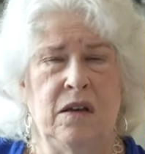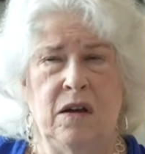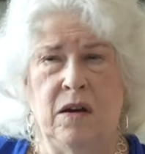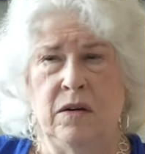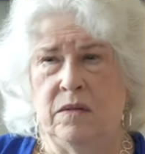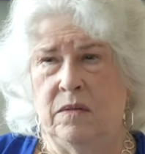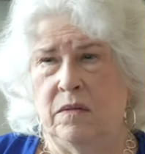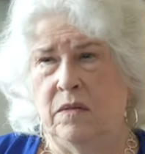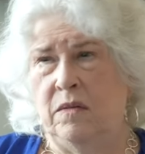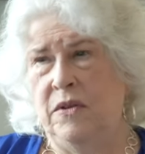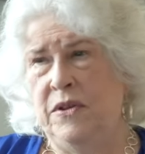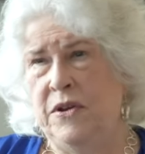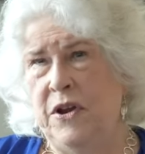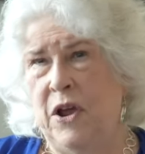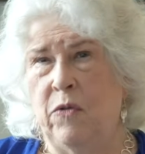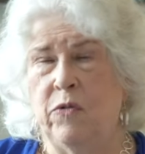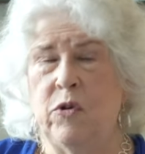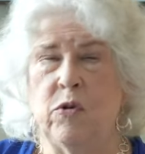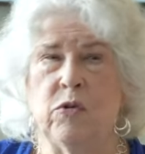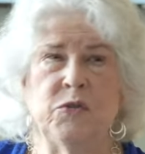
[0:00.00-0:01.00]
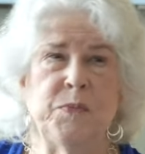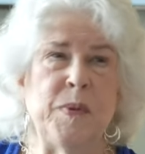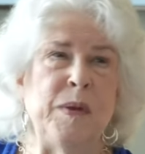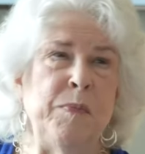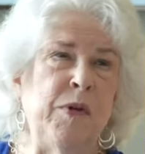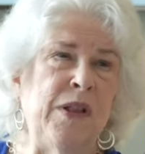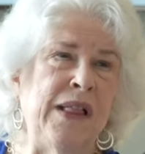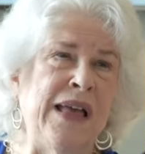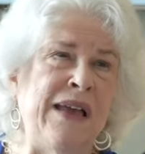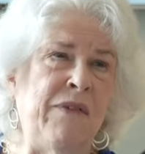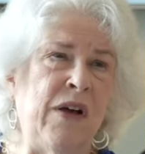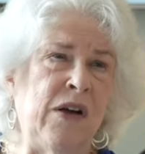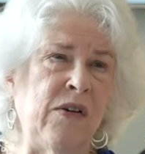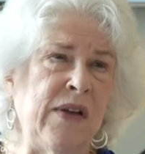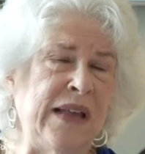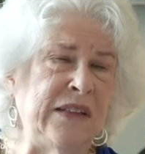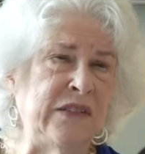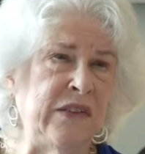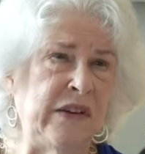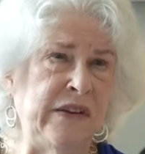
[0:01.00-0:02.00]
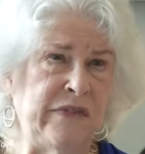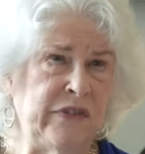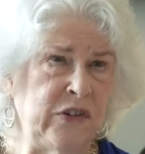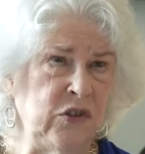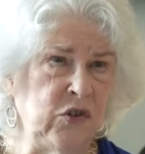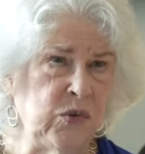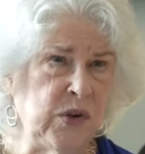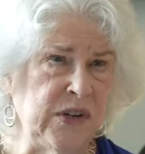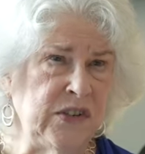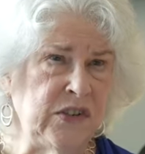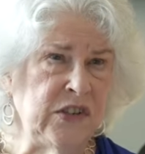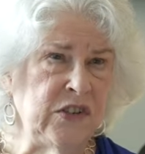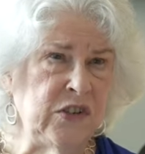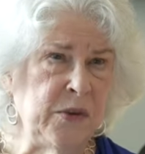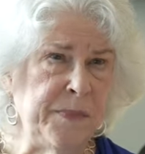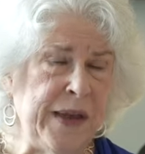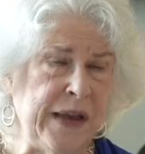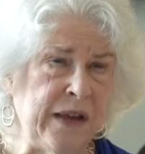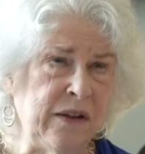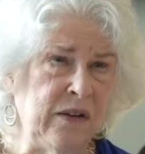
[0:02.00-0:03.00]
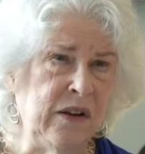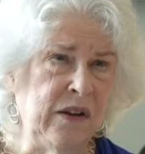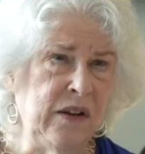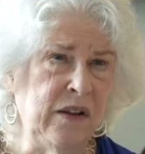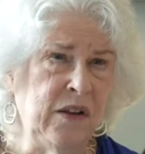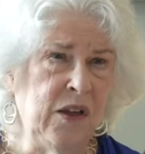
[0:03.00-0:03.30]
or, you know, of course, people have all kinds of different choices about